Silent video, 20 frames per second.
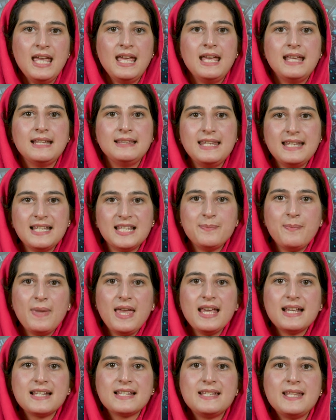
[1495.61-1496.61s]
This
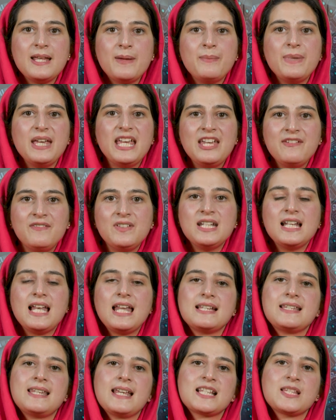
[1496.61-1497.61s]
makes them even
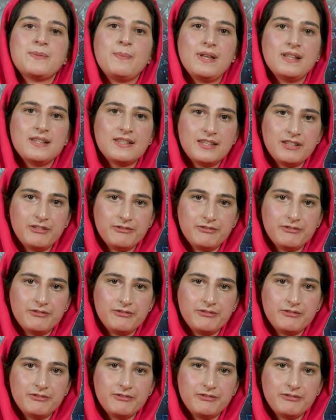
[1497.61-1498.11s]
less expensive.